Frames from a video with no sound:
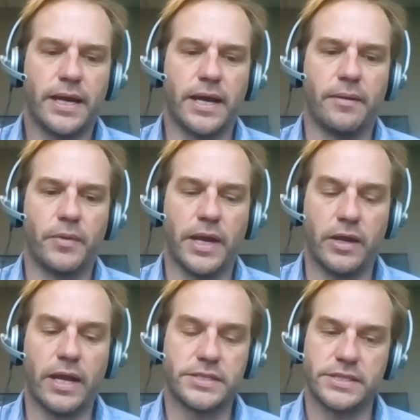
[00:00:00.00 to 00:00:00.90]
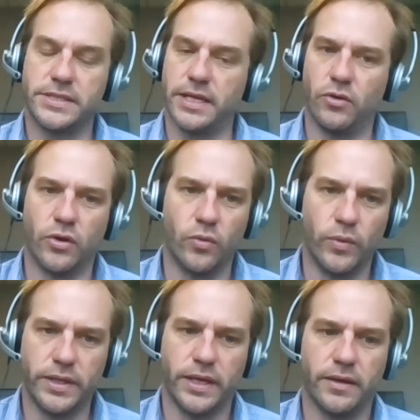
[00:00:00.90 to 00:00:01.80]
Um, and as I said, all
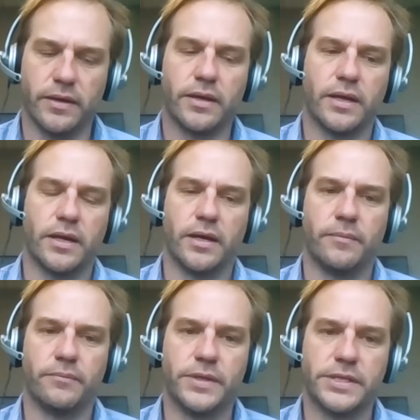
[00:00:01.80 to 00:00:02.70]
within um,